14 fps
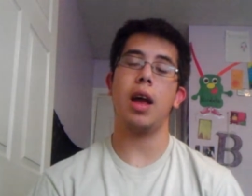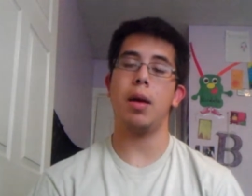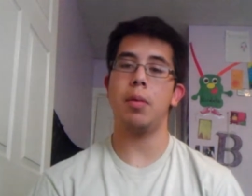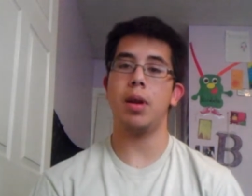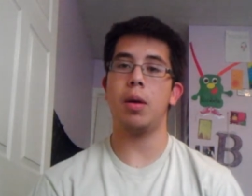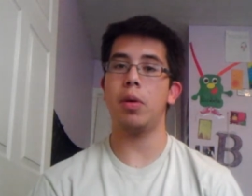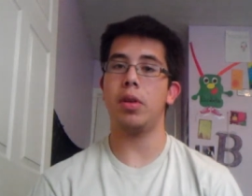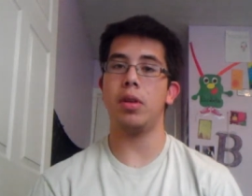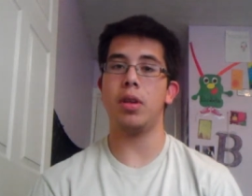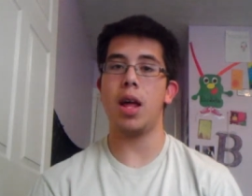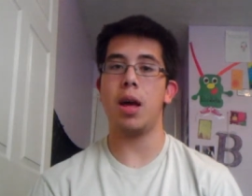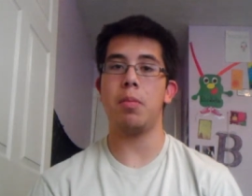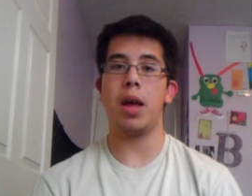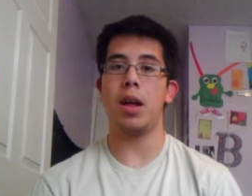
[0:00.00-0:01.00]
I mean, I wasn't
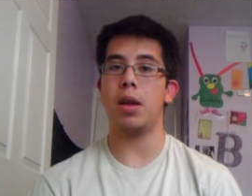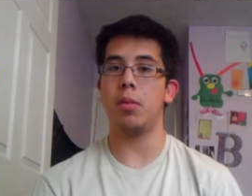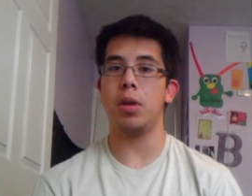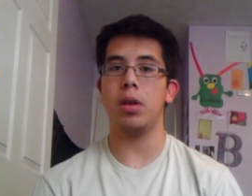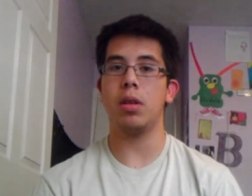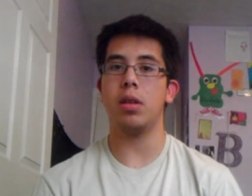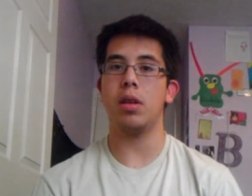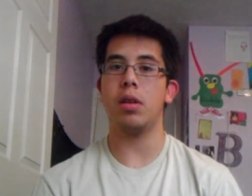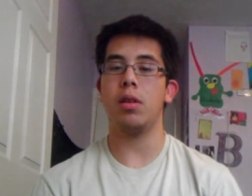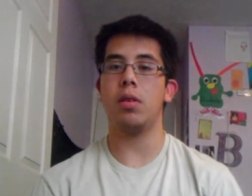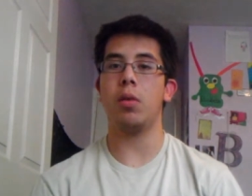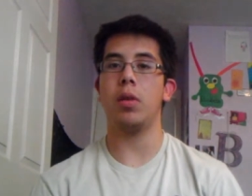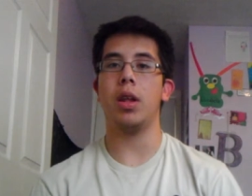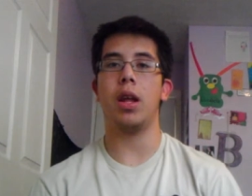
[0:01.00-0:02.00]
that mad. I mean,
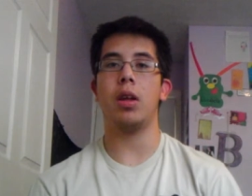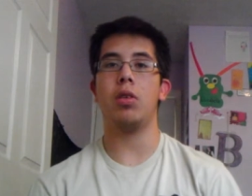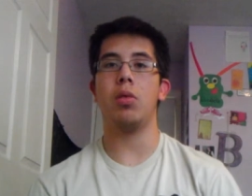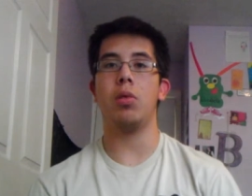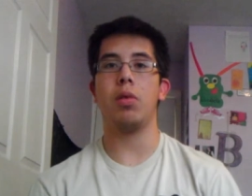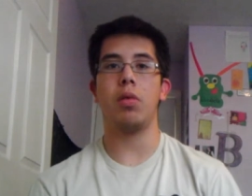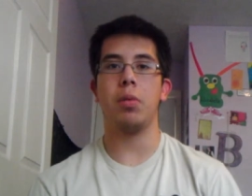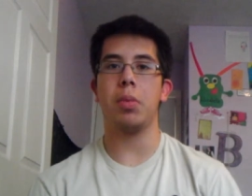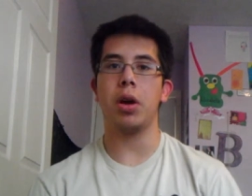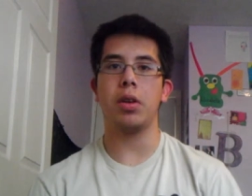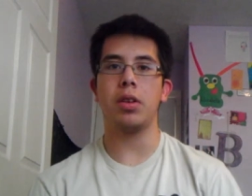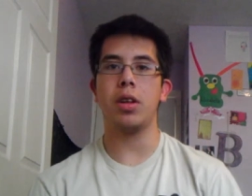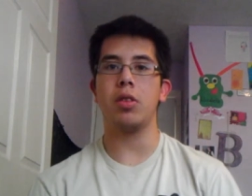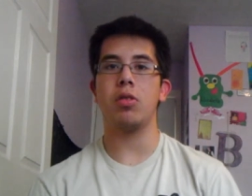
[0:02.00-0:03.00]
they're only like $2 or
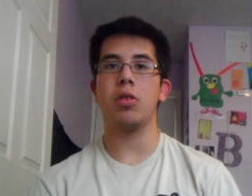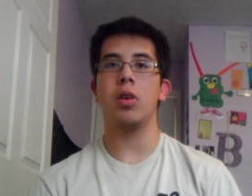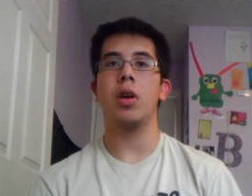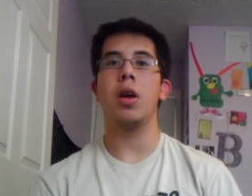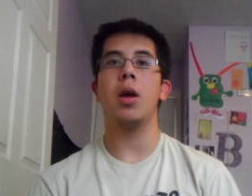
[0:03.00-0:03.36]
$3 each.